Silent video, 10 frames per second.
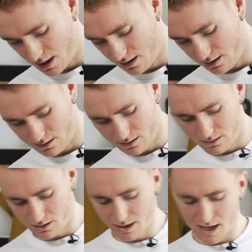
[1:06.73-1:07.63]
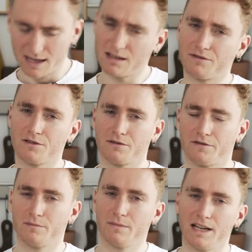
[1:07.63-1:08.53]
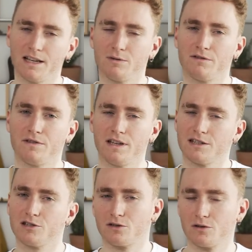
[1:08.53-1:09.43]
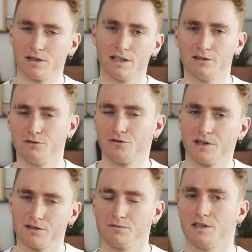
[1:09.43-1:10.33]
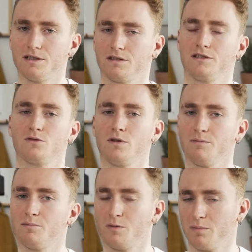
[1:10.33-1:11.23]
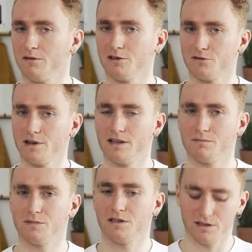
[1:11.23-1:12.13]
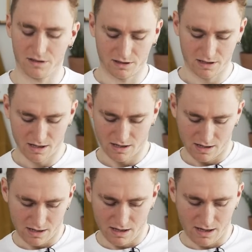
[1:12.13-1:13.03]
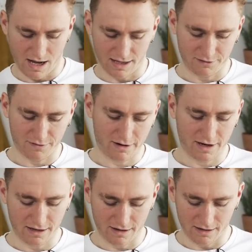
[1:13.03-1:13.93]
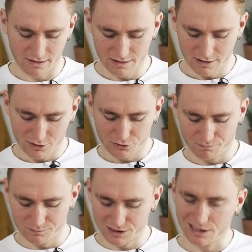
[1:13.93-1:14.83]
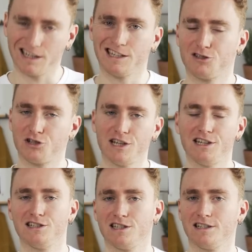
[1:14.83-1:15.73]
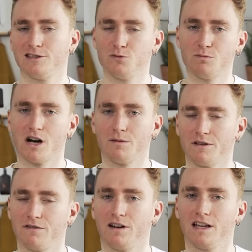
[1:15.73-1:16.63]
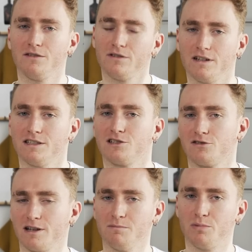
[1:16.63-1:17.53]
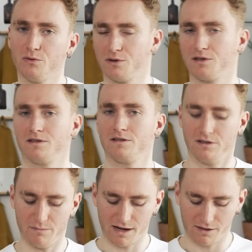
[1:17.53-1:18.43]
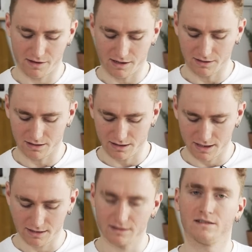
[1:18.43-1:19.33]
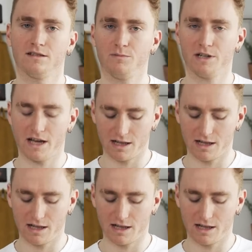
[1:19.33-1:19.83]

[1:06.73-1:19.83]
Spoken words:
And again, if you're familiar with vegan cooking, nutritional yeast is quite a popular ingredient because it has a very slightly cheesy umami flavor and is a great boost to many things that need a bit of